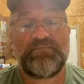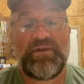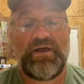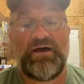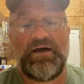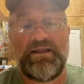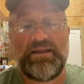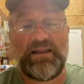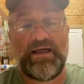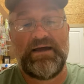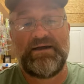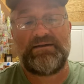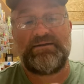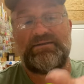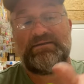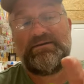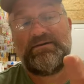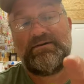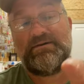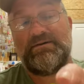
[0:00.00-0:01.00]
I like
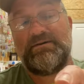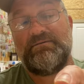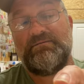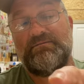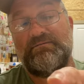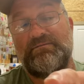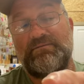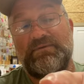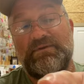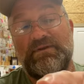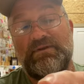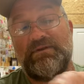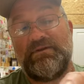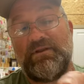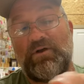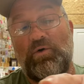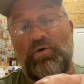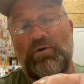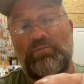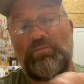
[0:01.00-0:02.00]
the, the
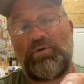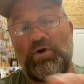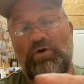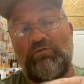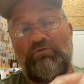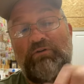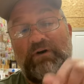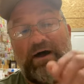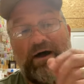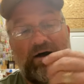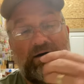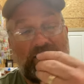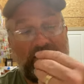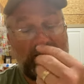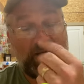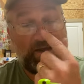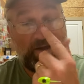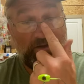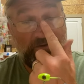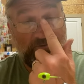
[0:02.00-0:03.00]
lower profile
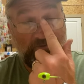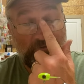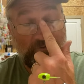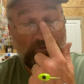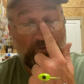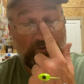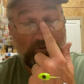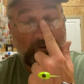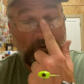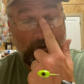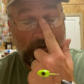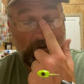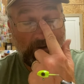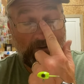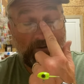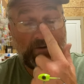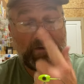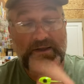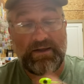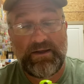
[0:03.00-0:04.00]
head for
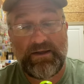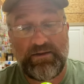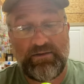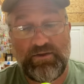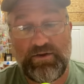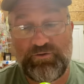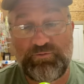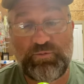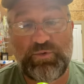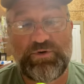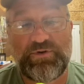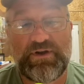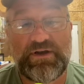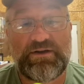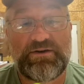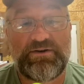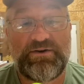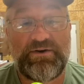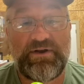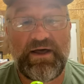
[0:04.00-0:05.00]
uh, this
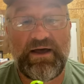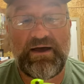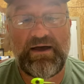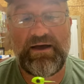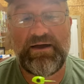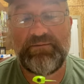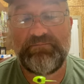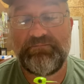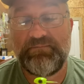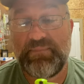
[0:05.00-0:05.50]
particular die.